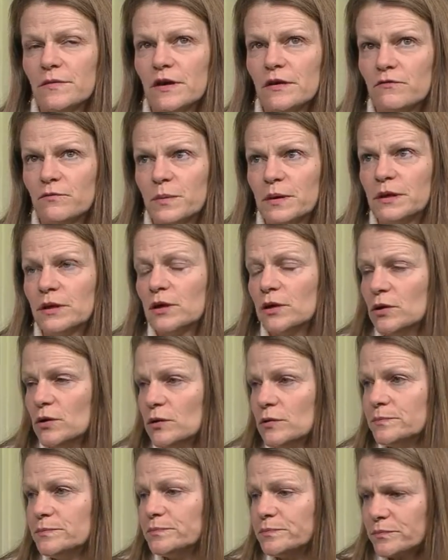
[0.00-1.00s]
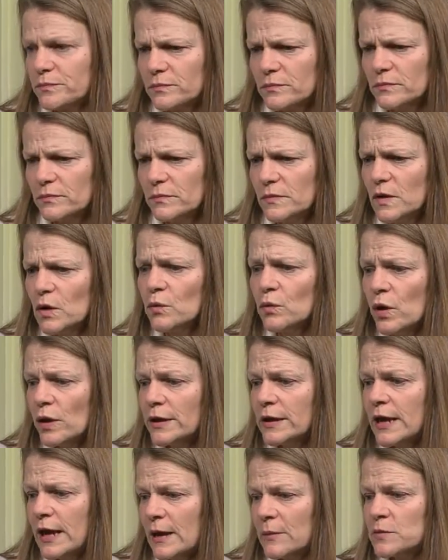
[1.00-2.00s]
they've been here
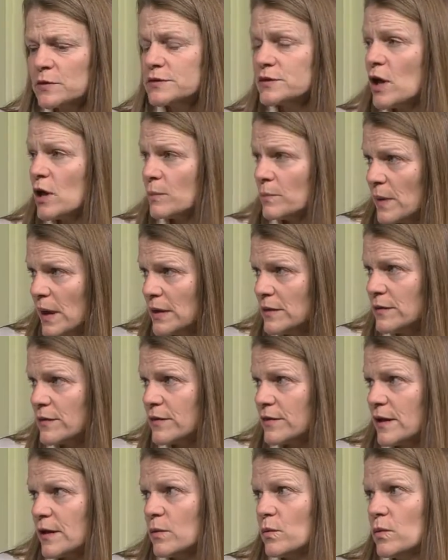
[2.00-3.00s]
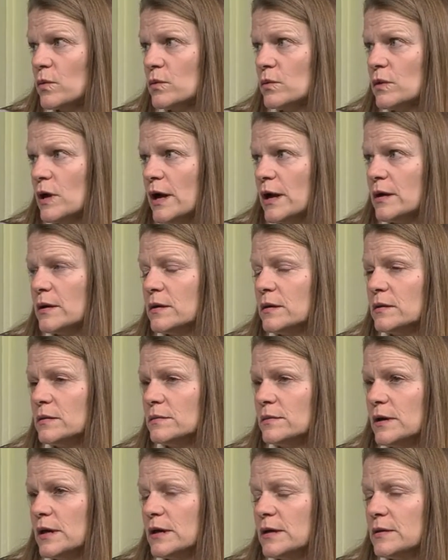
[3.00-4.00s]
rolling cameras all month. They will
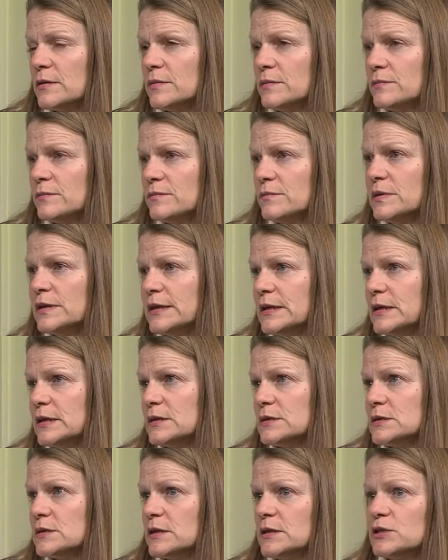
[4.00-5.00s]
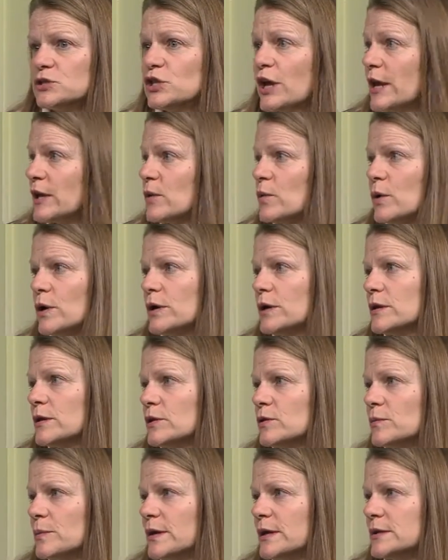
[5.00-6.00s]
bleed into January a
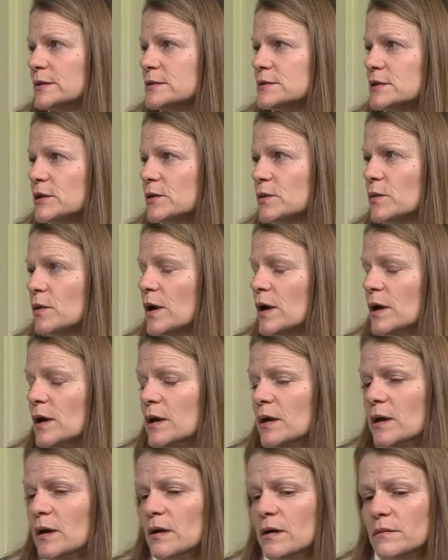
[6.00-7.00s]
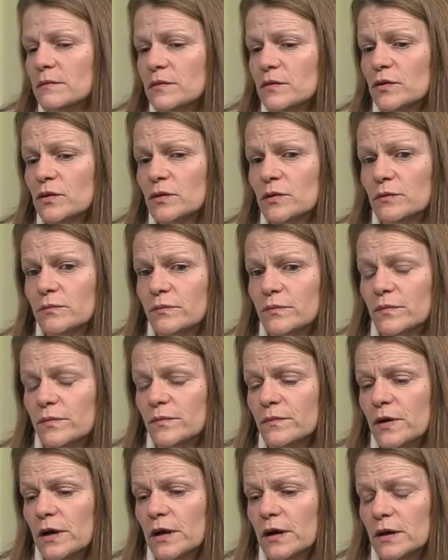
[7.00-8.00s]
little bit. So they're
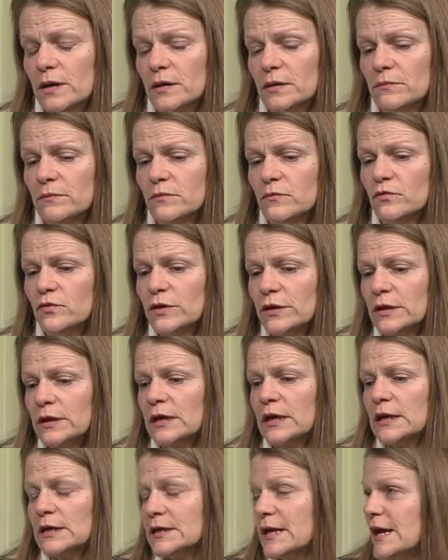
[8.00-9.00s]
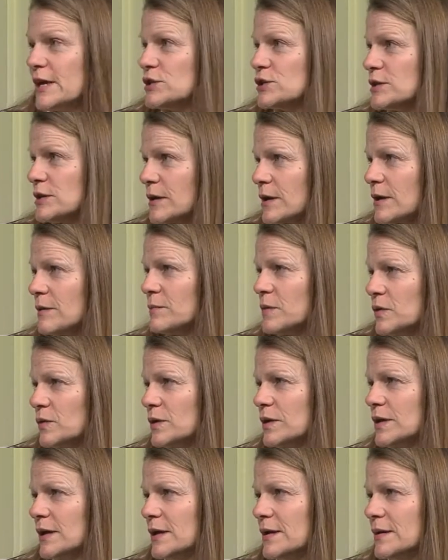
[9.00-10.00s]
really engaging the
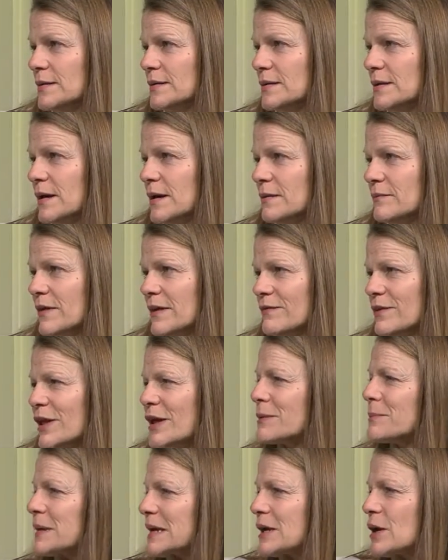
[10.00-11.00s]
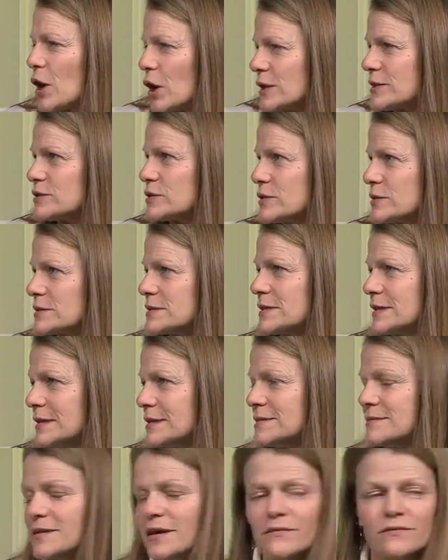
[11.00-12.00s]
community. They have a lot of big concert
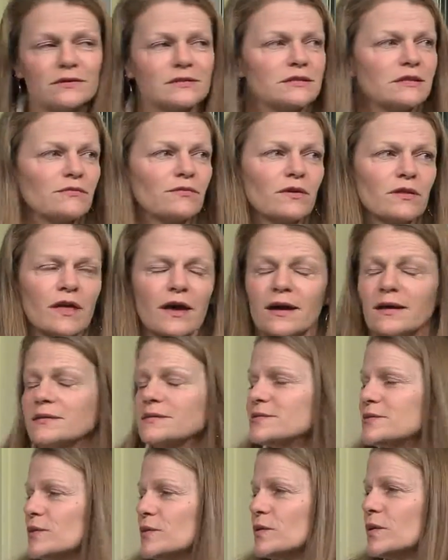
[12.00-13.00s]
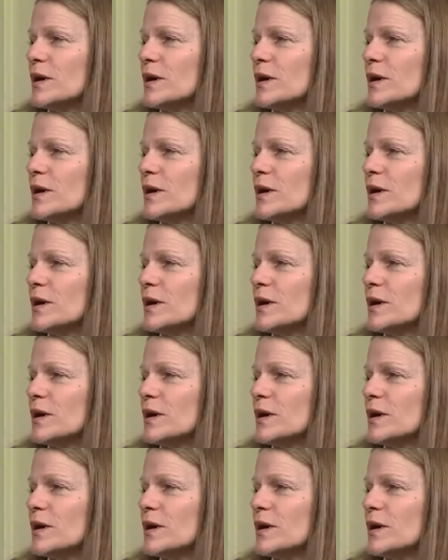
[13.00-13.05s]
scenes, obviously, for that. So,